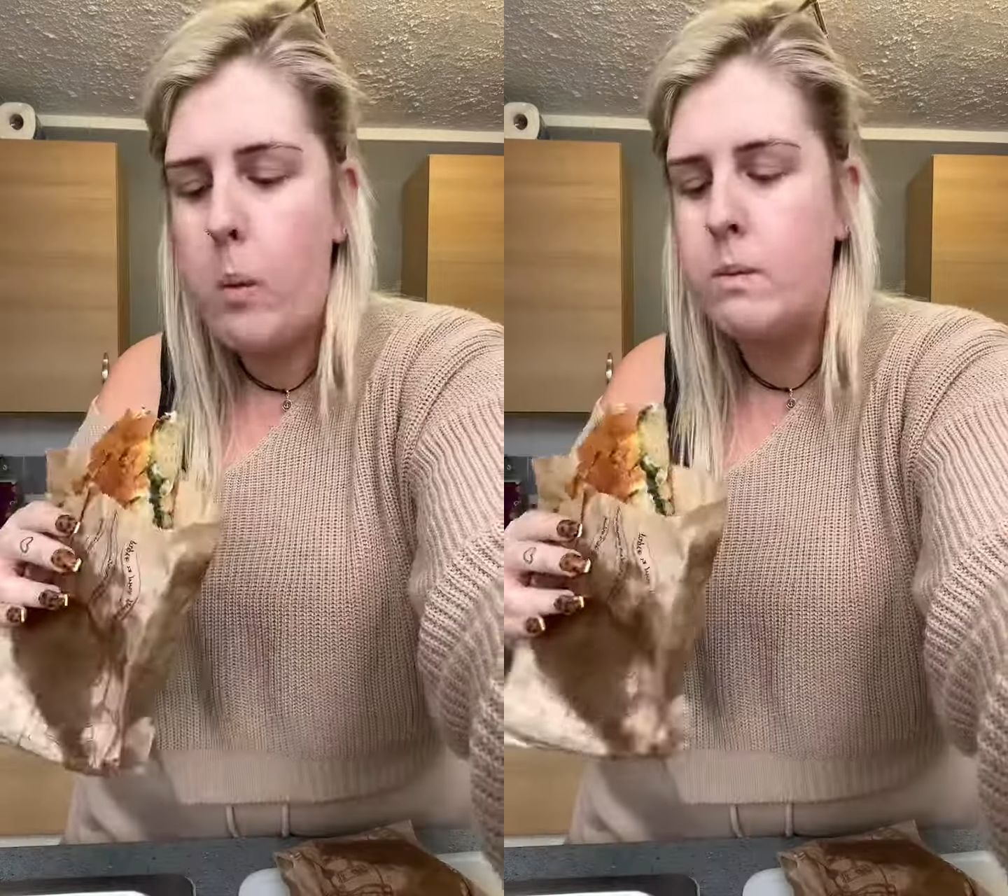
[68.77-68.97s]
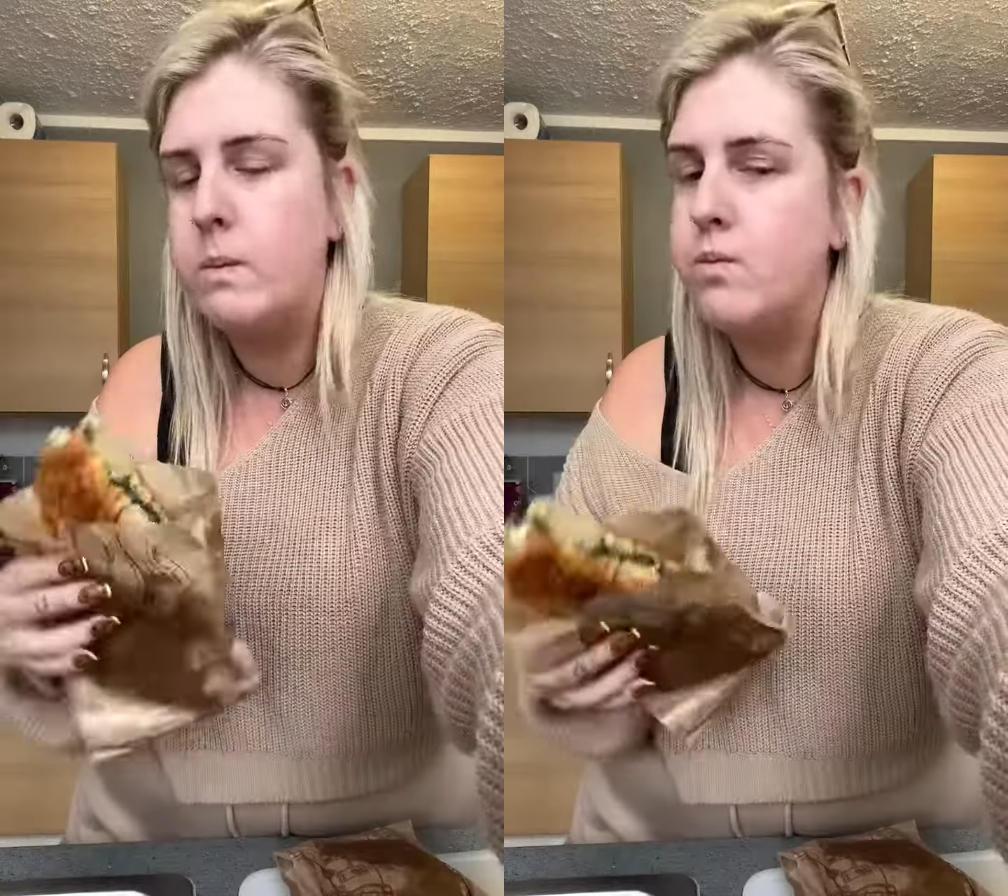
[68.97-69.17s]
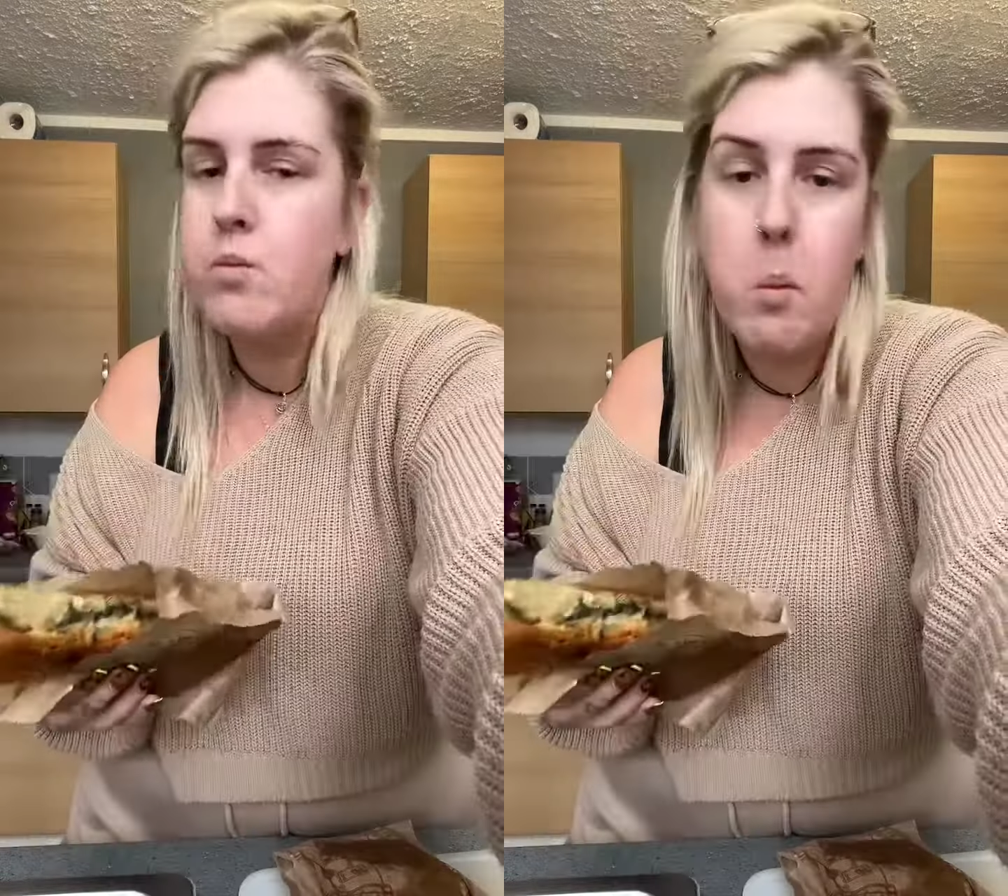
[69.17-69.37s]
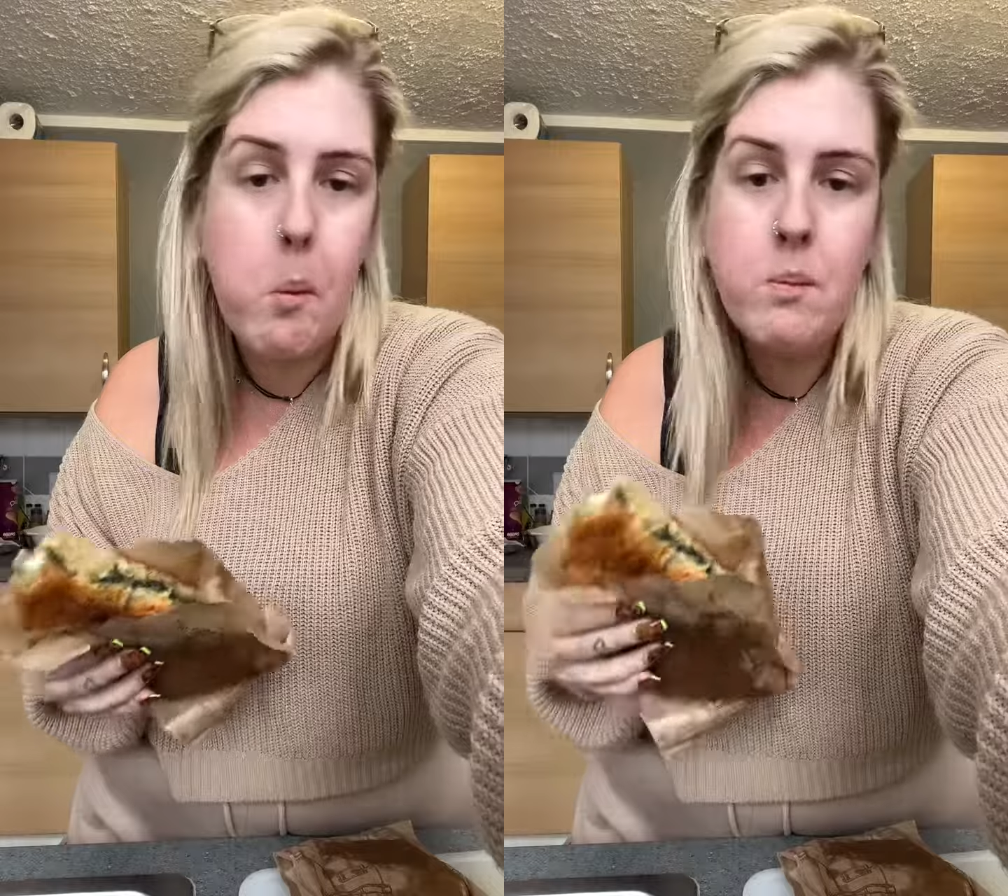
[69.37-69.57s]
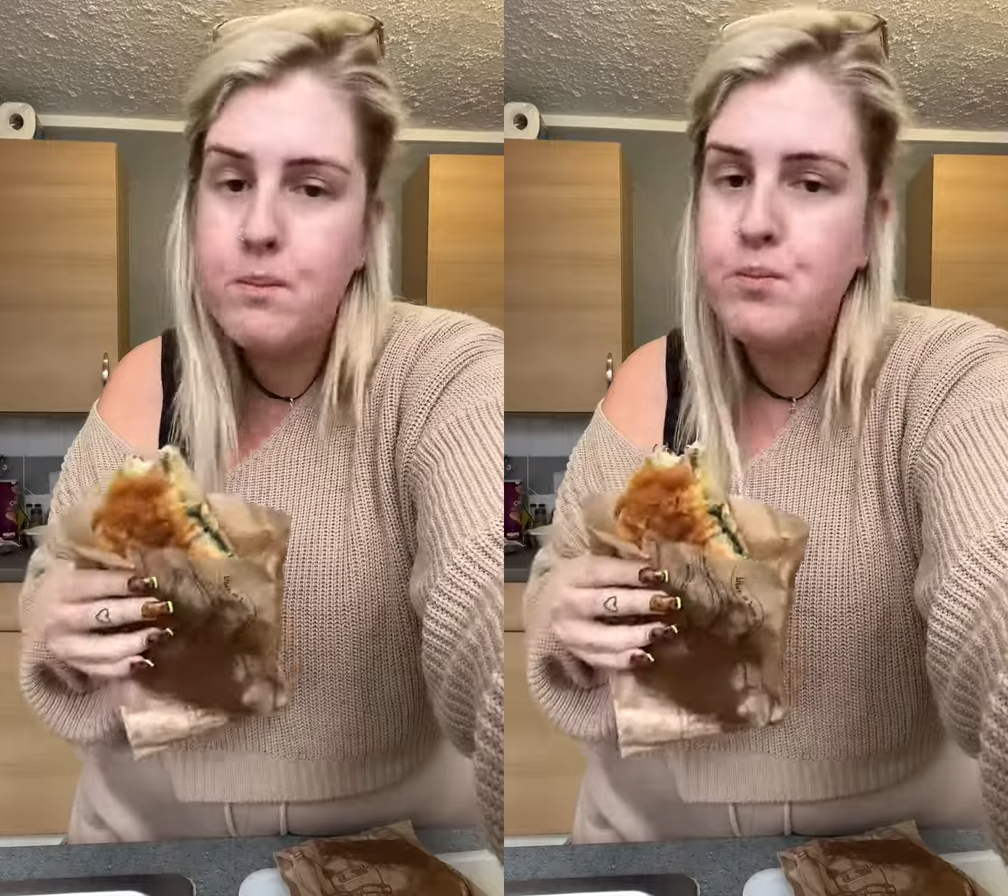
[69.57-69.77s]
Mm.
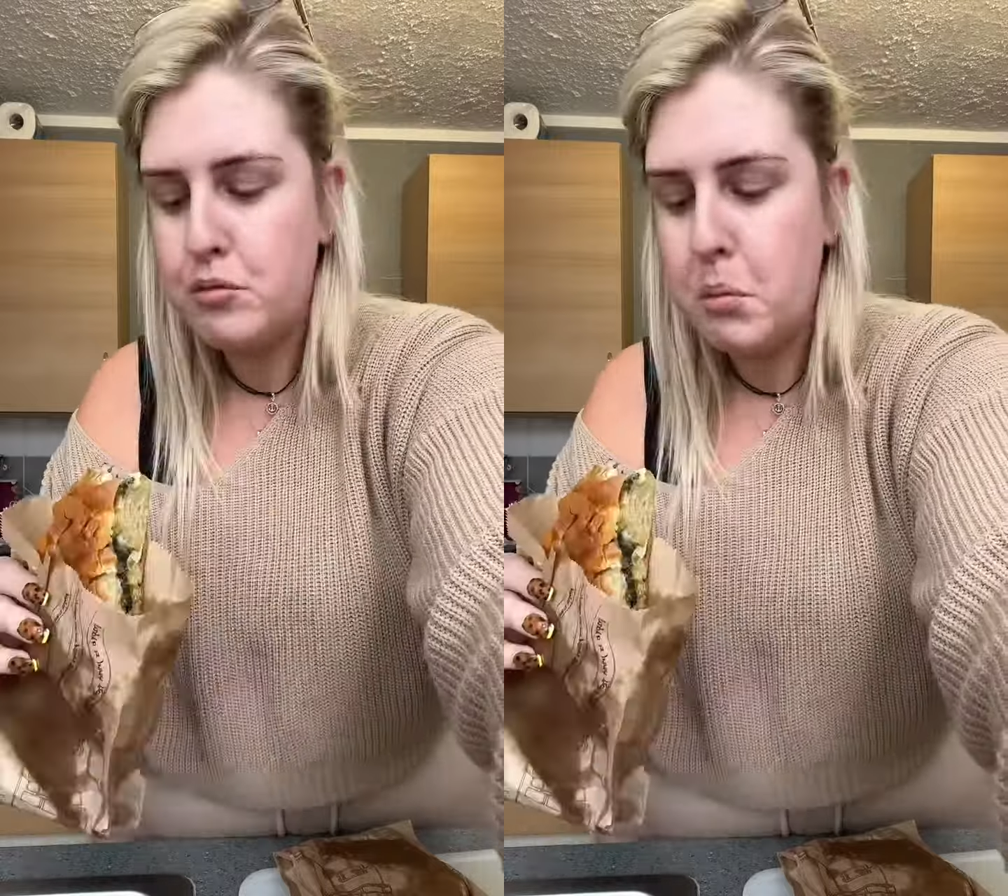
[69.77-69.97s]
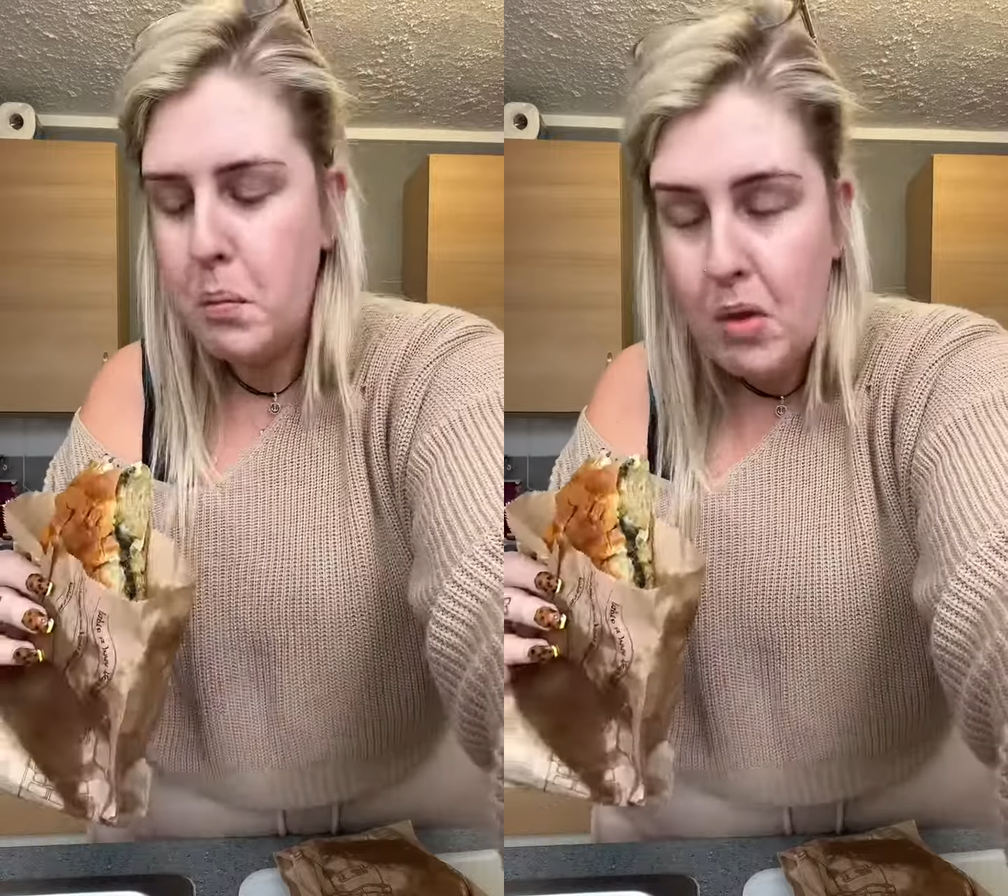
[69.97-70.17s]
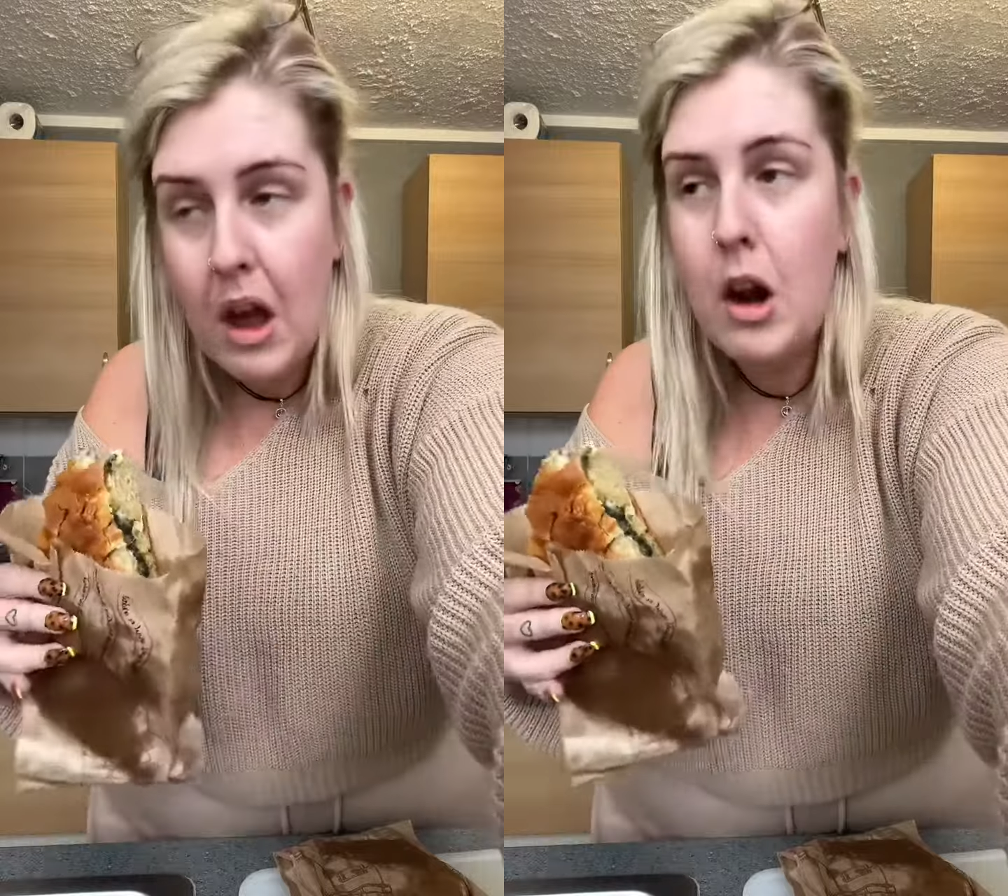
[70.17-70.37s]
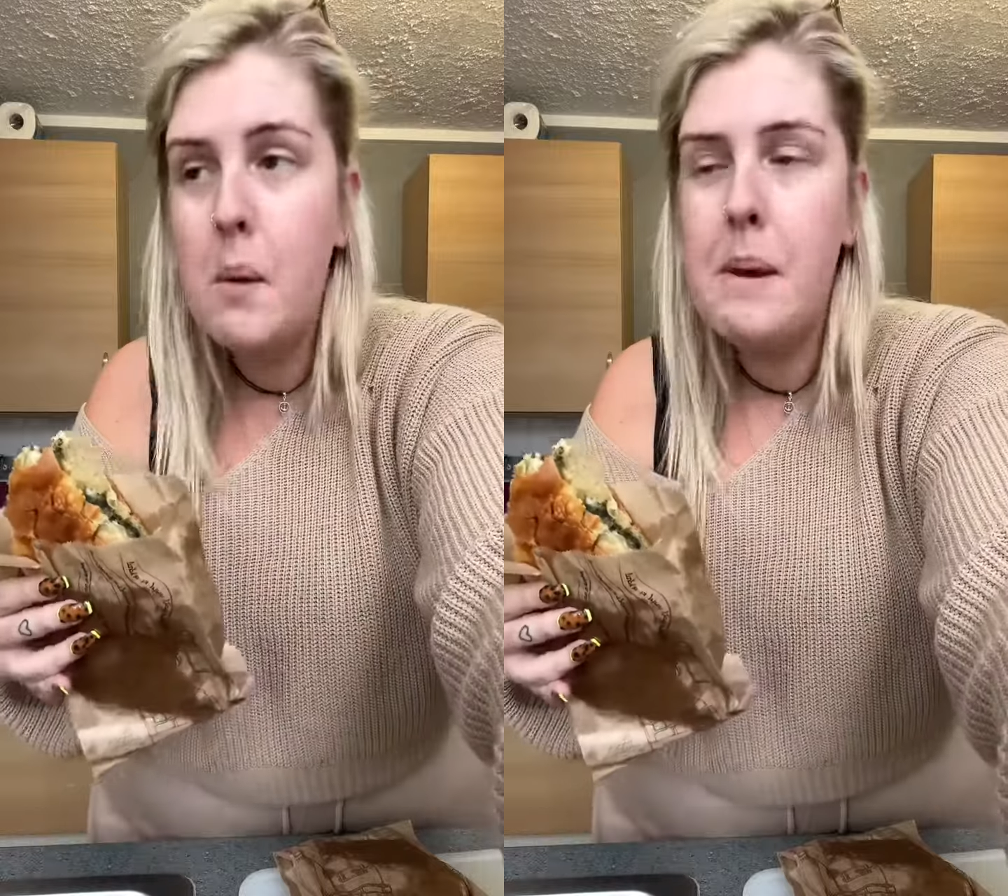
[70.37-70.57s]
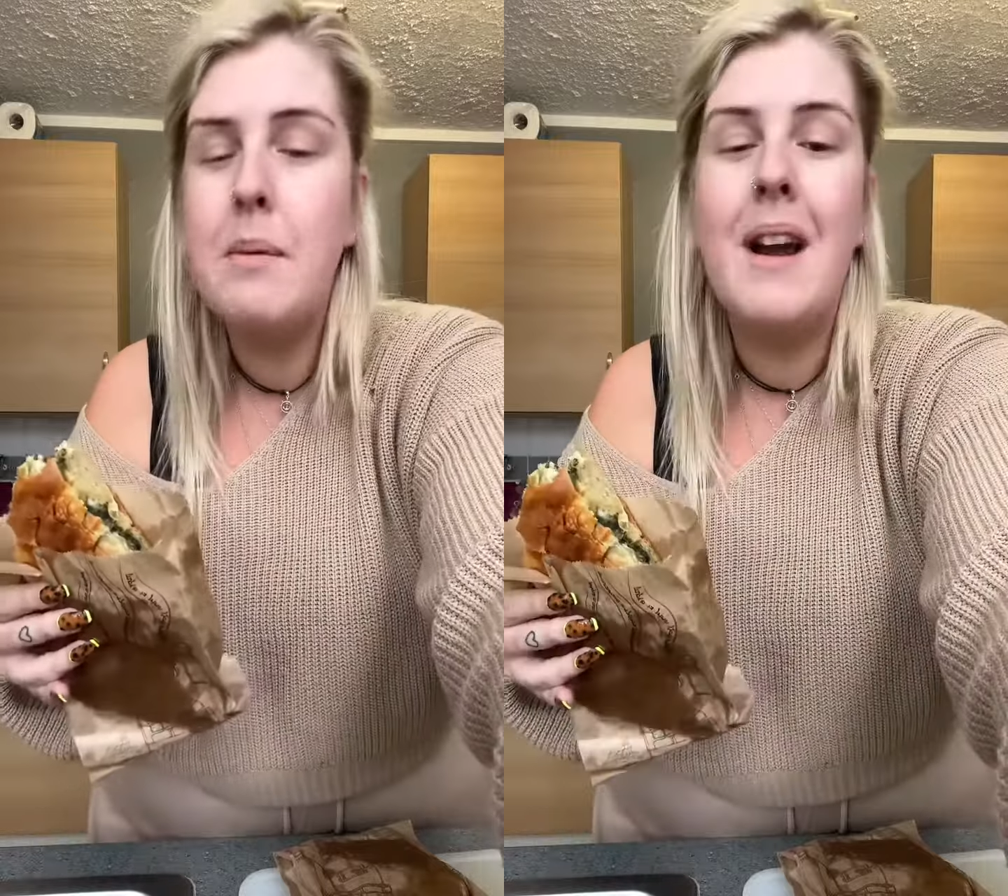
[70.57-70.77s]
A lot of people